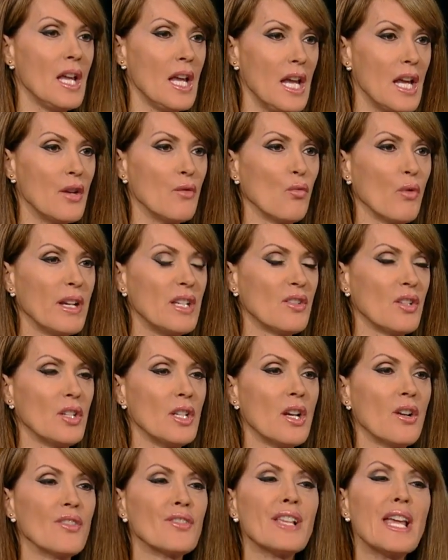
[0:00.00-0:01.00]
in recent
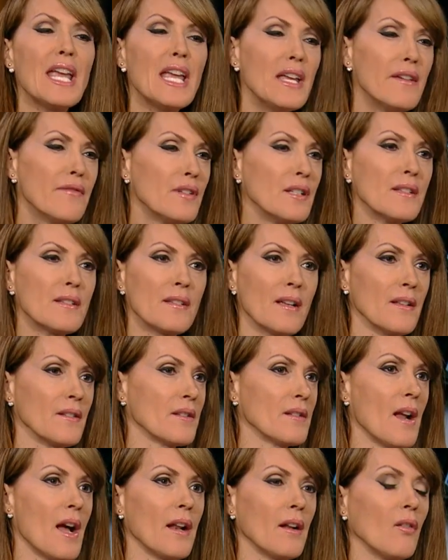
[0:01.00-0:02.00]
years, even
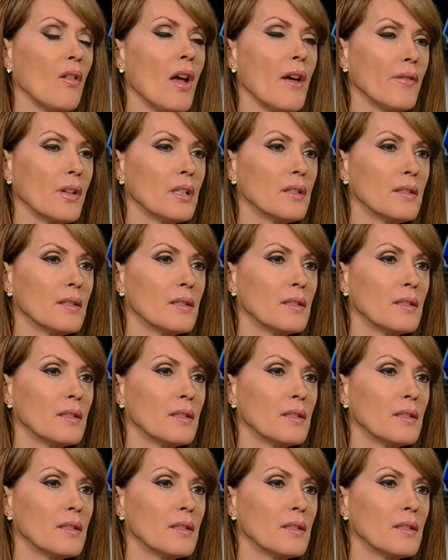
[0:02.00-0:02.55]
since 9 11?